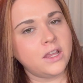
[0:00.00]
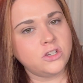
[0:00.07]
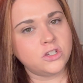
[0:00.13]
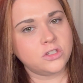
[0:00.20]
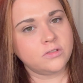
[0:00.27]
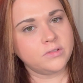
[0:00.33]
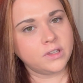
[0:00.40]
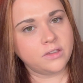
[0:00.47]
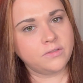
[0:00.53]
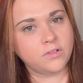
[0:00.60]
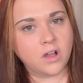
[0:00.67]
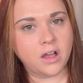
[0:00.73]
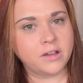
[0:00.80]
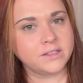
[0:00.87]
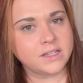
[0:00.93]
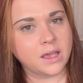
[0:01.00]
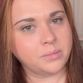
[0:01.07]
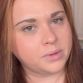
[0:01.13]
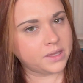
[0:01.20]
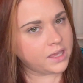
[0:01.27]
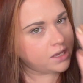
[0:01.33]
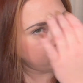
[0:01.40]
just a really flawless
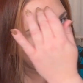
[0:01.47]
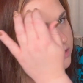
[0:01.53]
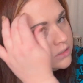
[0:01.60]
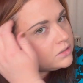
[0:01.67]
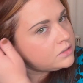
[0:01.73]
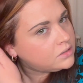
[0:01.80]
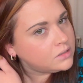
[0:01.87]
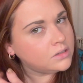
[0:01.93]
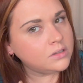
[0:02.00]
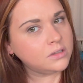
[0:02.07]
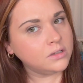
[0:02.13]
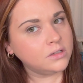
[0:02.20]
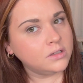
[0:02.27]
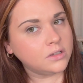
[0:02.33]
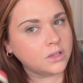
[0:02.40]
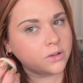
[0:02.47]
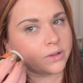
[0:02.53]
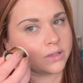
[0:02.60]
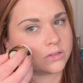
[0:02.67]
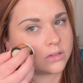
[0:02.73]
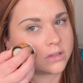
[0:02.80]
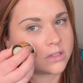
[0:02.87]
application. Okay,
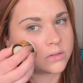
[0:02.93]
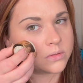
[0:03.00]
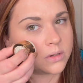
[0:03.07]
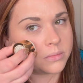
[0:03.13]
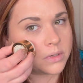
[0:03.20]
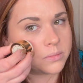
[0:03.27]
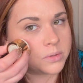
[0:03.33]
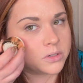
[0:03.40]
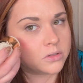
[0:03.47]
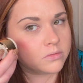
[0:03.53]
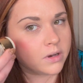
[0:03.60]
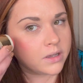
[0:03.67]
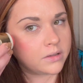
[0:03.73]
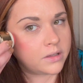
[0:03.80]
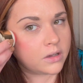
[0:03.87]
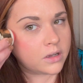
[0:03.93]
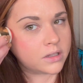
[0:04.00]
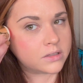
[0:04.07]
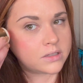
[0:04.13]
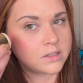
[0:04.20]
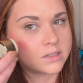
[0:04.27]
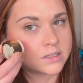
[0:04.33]
so this one I'm going to put directly
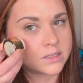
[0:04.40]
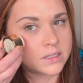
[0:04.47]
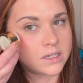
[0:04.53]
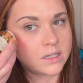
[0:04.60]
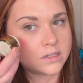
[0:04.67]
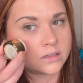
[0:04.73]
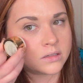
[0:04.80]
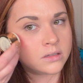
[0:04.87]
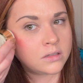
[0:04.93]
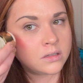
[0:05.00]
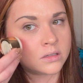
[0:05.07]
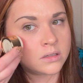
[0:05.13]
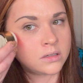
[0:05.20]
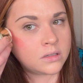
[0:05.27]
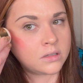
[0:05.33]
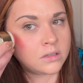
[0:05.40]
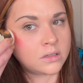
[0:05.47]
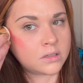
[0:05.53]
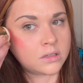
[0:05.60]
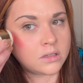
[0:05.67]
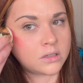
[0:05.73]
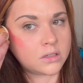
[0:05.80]
onto the skin
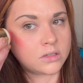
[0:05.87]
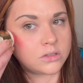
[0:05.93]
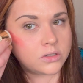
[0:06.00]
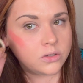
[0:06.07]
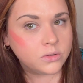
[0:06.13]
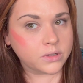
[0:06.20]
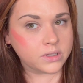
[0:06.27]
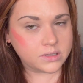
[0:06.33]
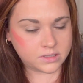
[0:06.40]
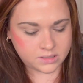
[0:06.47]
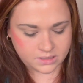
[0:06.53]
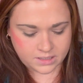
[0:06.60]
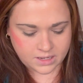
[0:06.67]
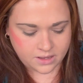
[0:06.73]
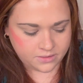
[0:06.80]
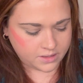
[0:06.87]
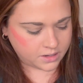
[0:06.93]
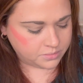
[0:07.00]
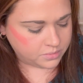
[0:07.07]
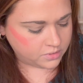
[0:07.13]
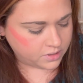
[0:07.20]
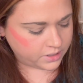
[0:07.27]
so you can see how that
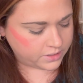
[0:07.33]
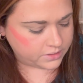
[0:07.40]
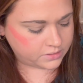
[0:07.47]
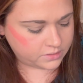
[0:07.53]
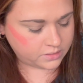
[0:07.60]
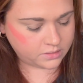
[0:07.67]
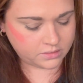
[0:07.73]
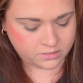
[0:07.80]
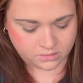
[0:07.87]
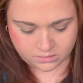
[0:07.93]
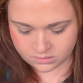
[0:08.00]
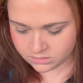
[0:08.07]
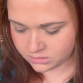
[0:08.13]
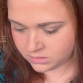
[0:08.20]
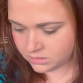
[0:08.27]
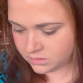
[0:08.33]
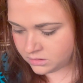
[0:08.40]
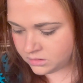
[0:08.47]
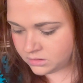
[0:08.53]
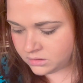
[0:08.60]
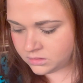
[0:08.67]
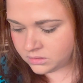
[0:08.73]
applies.
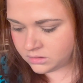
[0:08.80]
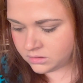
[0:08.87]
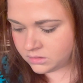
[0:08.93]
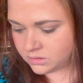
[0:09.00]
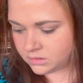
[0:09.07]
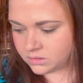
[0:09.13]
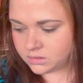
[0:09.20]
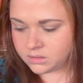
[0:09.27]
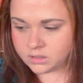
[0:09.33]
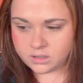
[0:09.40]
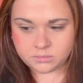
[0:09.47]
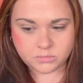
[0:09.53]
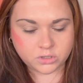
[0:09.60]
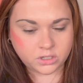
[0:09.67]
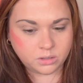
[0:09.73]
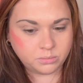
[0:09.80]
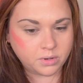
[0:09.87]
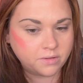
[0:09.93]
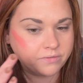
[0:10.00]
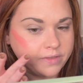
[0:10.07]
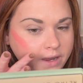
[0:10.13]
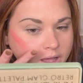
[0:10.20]
I'm just going to
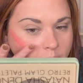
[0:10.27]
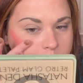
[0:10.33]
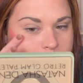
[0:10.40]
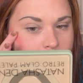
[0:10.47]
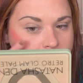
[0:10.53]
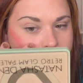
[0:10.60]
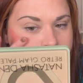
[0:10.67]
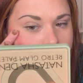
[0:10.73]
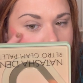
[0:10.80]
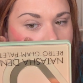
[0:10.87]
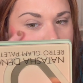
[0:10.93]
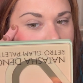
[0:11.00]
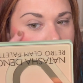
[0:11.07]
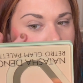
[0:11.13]
buff that out with my finger.